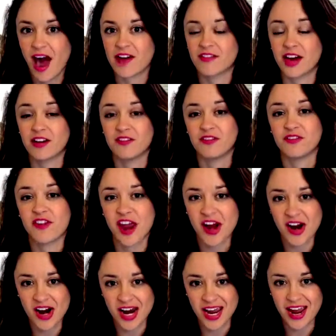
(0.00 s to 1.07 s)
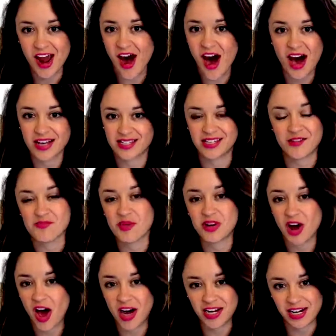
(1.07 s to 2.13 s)
I've got a very awesome
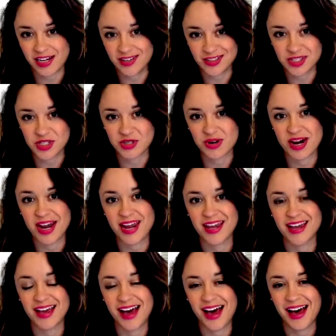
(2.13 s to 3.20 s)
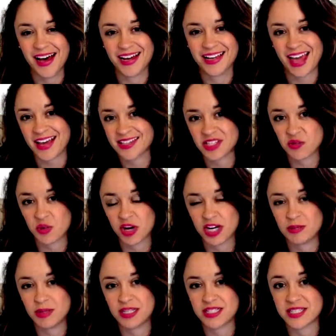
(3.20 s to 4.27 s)
non-industry guest that we're going
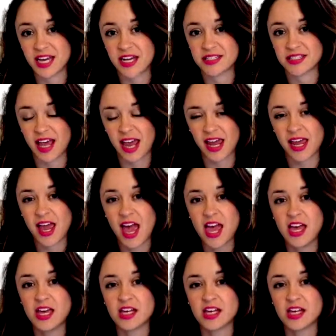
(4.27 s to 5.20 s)
to be discussing.